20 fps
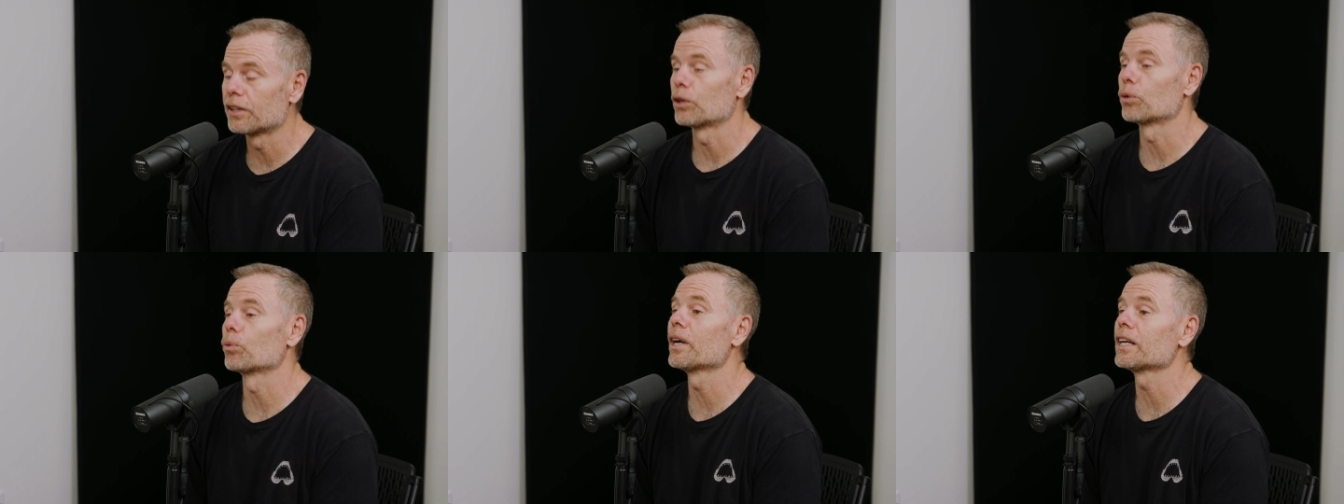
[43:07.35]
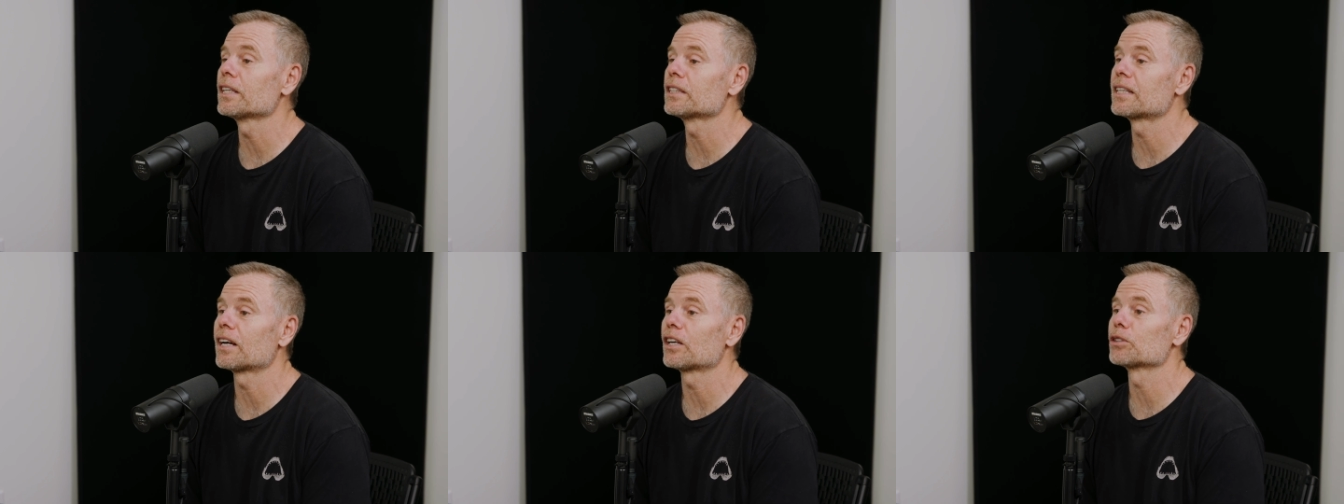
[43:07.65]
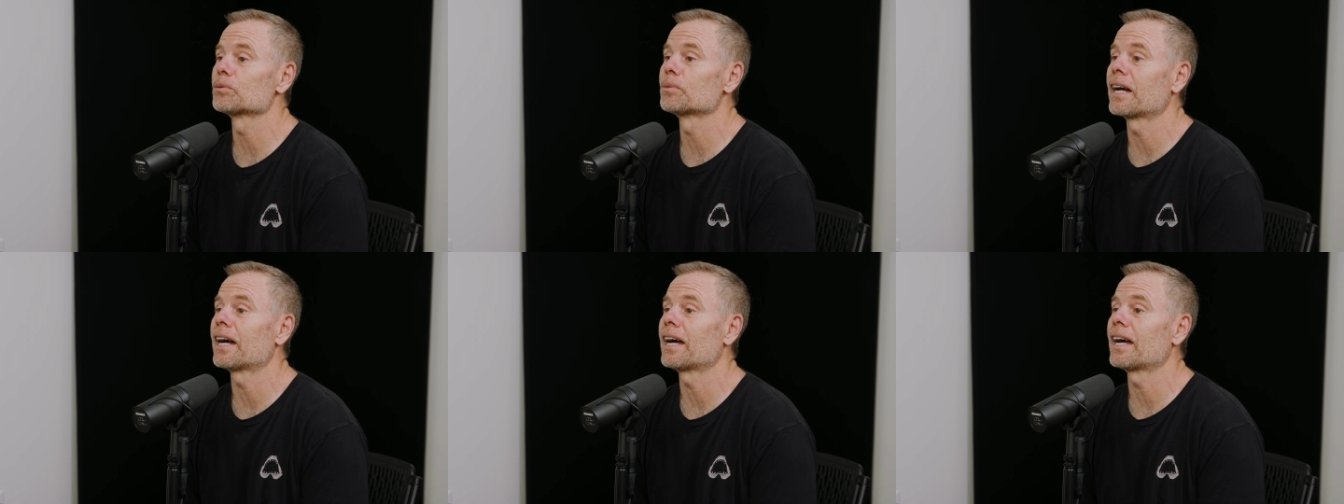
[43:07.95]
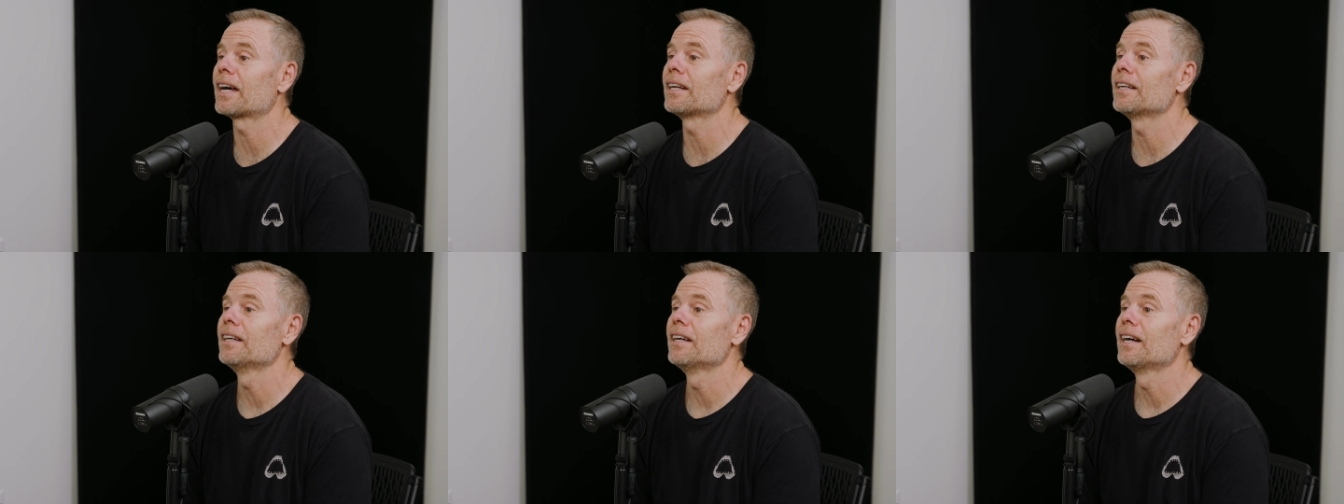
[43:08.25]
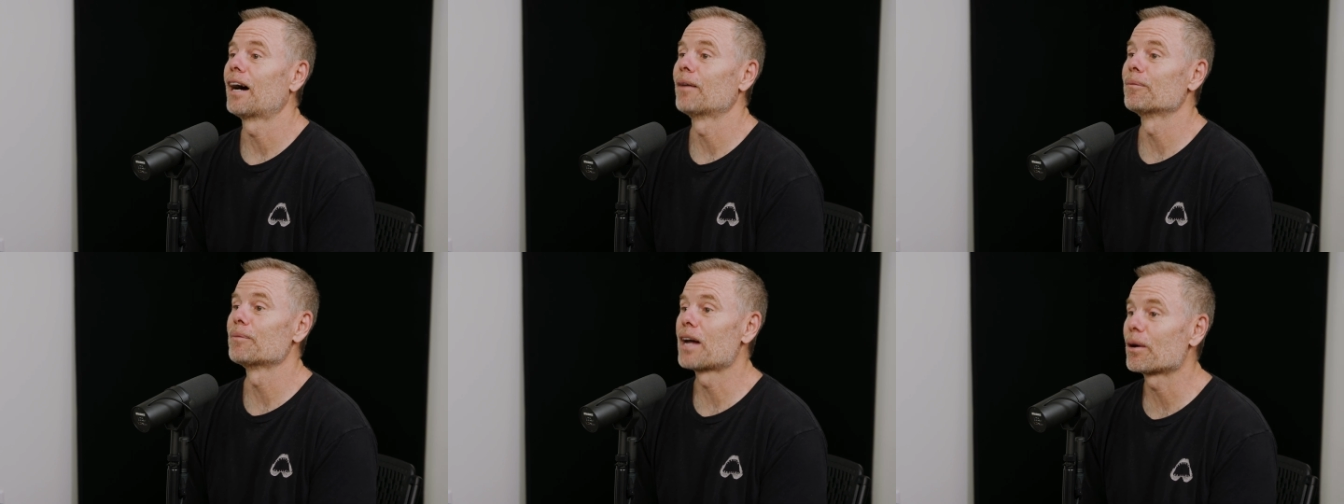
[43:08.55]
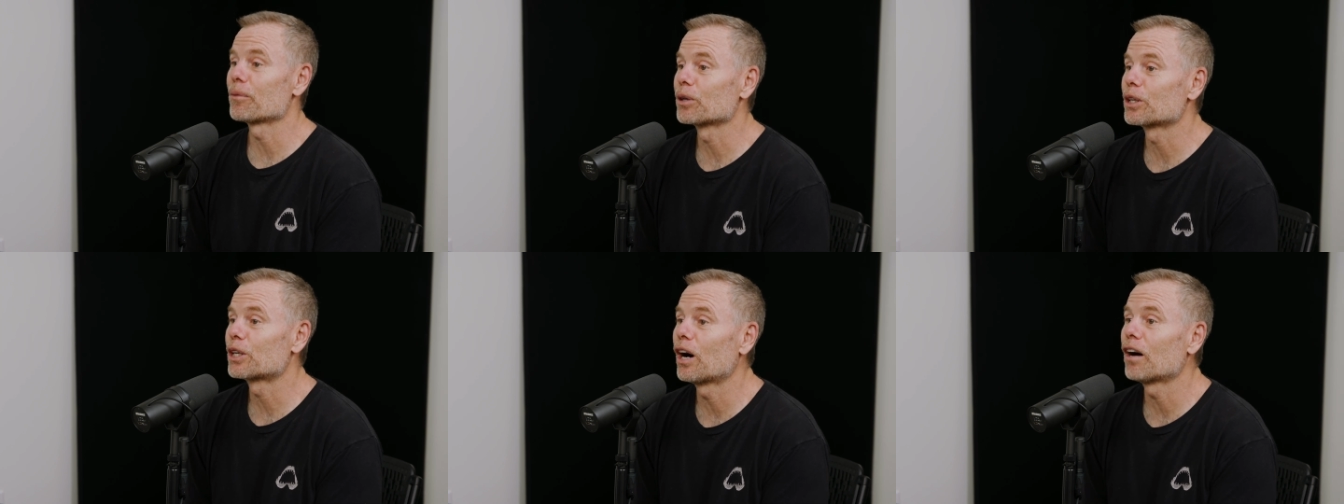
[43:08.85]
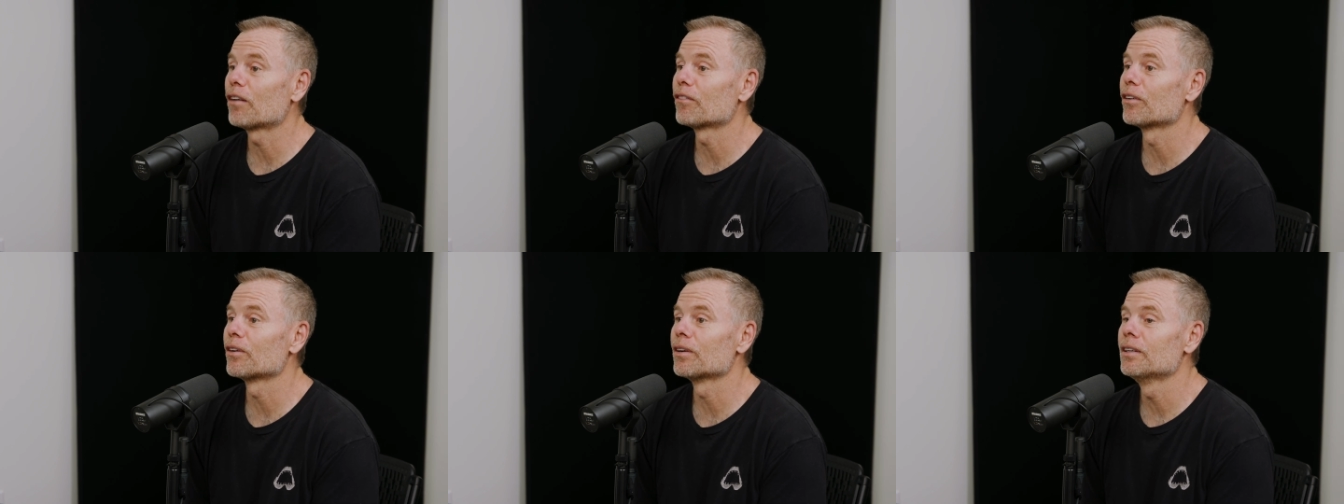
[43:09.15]
and the ring tells me I'm not
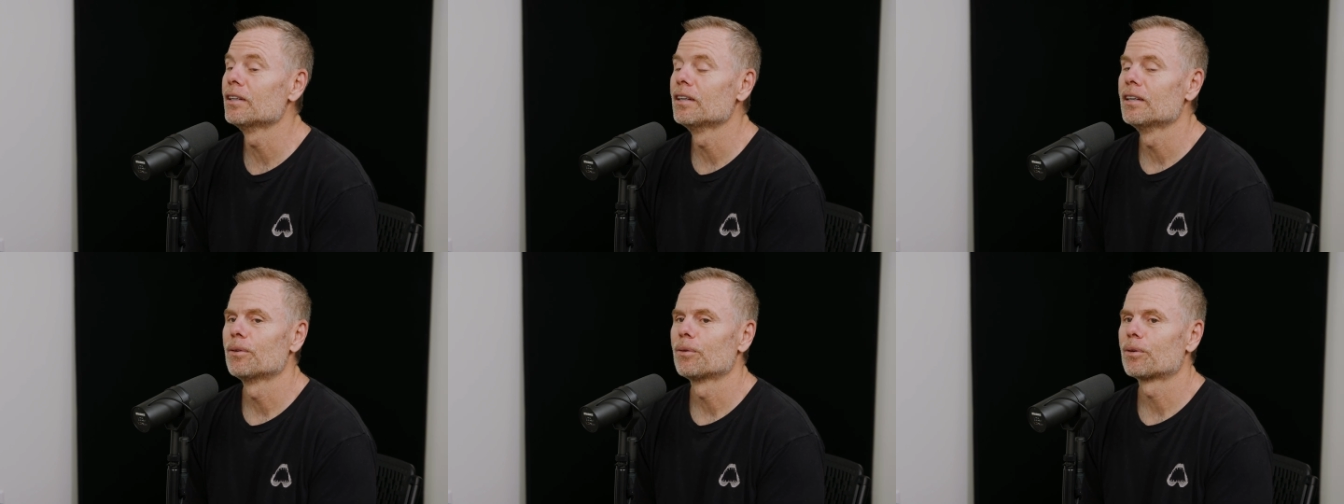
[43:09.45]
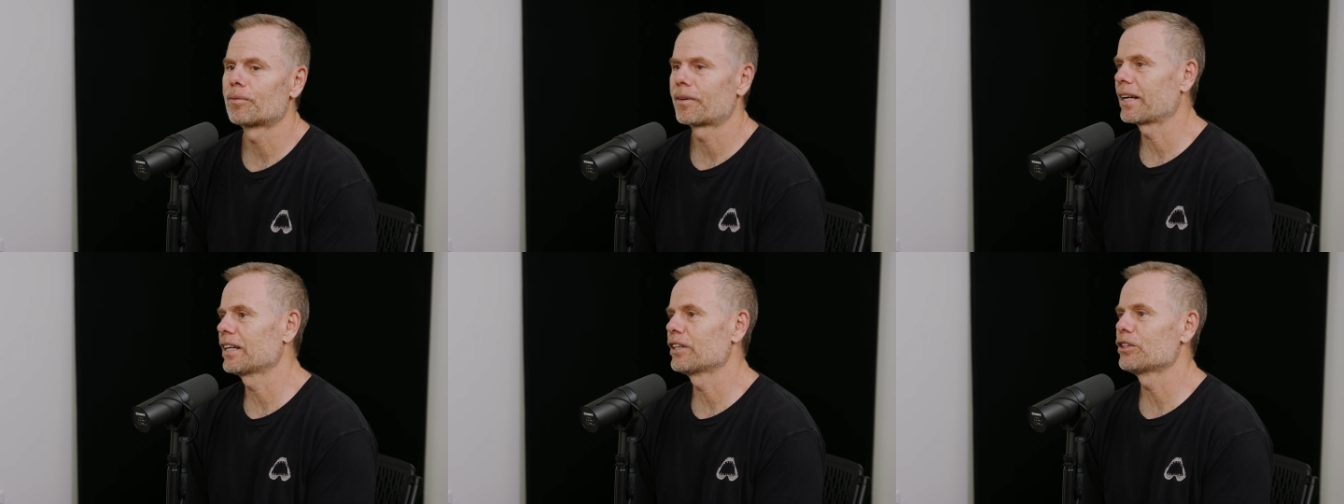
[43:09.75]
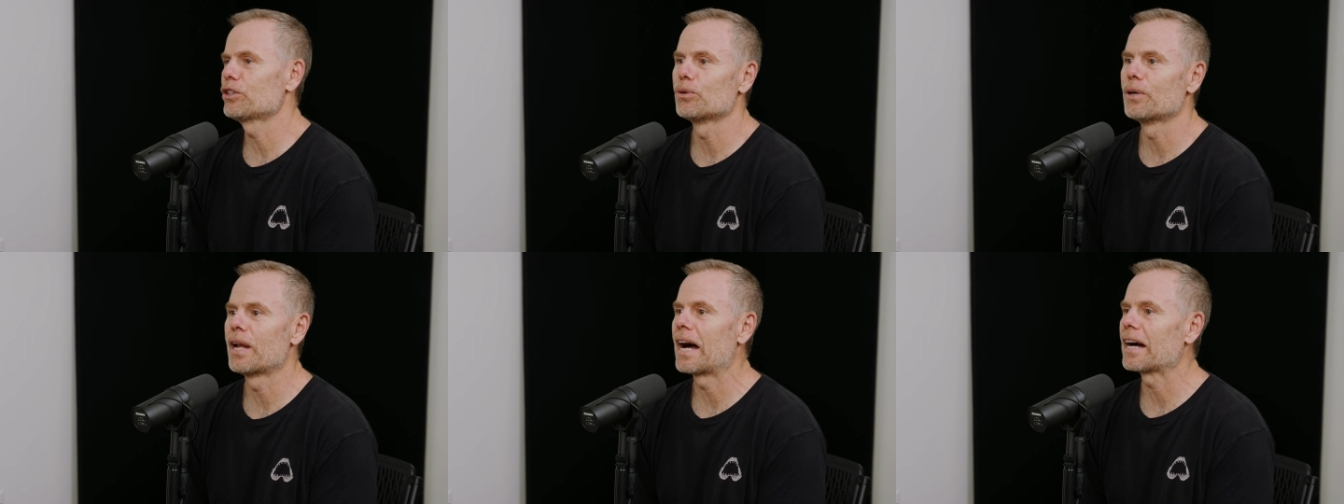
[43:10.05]
recovered, what am I going to do?